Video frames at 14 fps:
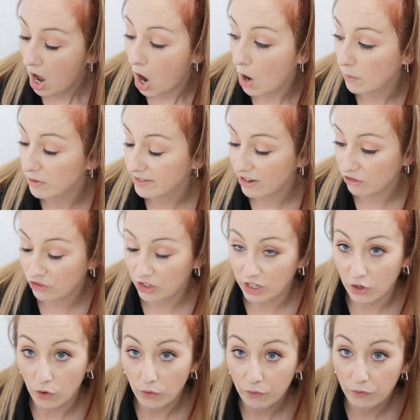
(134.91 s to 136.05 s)
I was actually
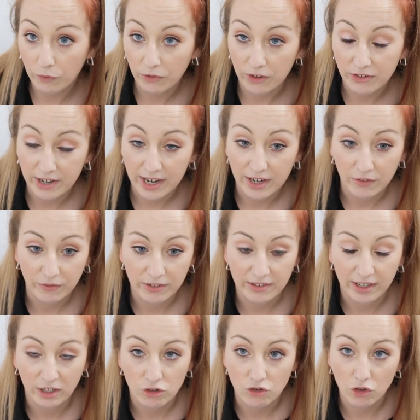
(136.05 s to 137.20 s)
off the day of the
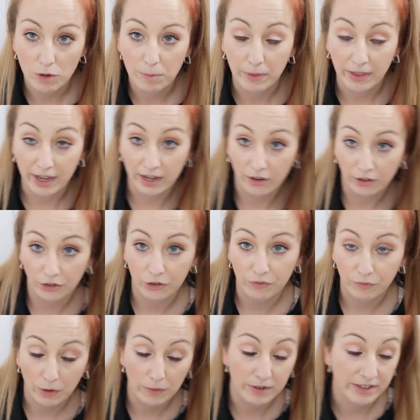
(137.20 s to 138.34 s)
second drop, but then I got
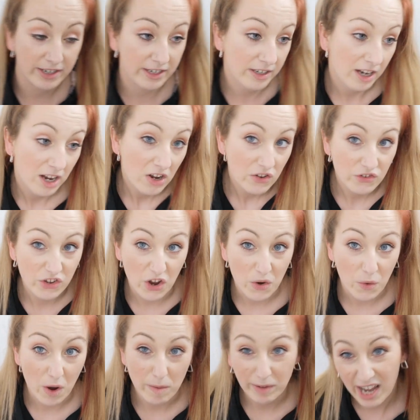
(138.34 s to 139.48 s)
rotated in so
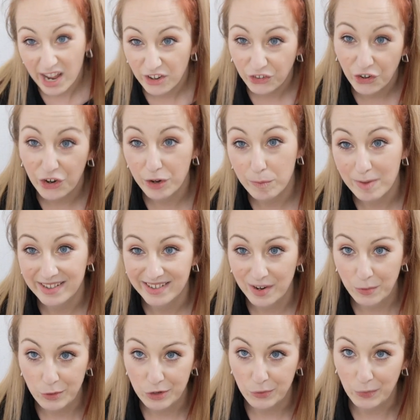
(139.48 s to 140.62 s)
I'm glad I kind of missed
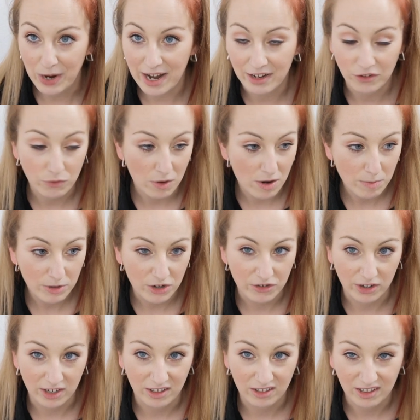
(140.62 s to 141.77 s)
out in a way as well because
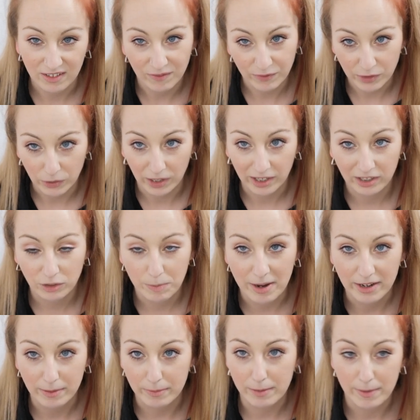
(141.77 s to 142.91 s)
I didn't feel like
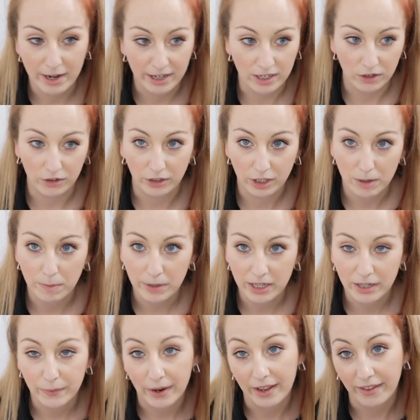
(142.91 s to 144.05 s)
spending my money on a
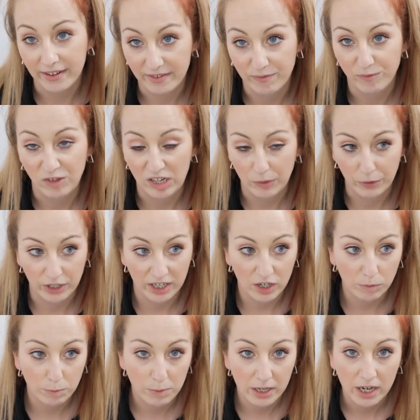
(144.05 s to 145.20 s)
company where they didn't really want to
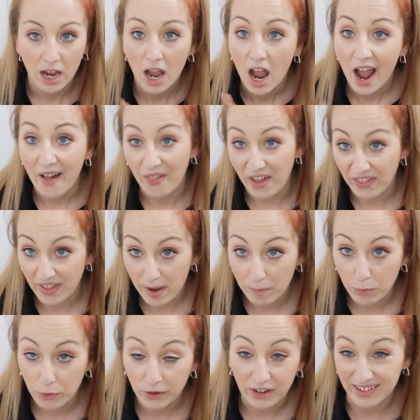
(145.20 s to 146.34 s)
help me. And at that
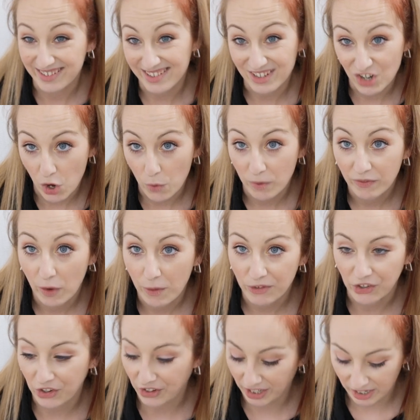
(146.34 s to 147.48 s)
point, I didn't know if I was
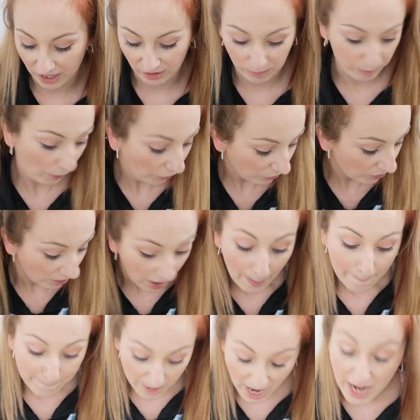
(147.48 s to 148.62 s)
going to get this box.
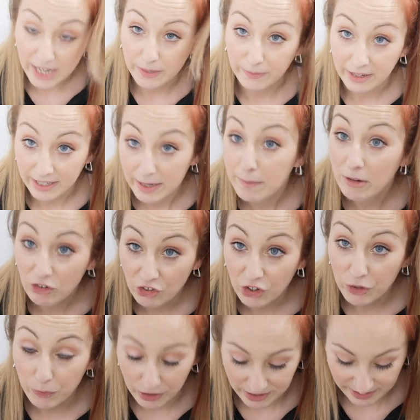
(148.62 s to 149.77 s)
But anyway, let me show
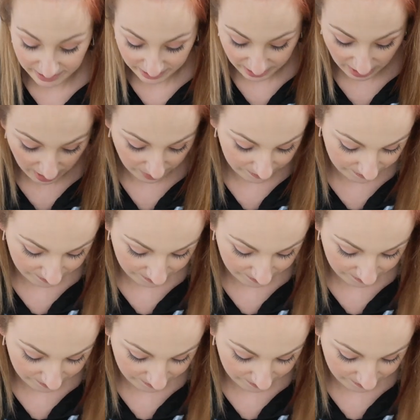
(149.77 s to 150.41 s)
you what I did get.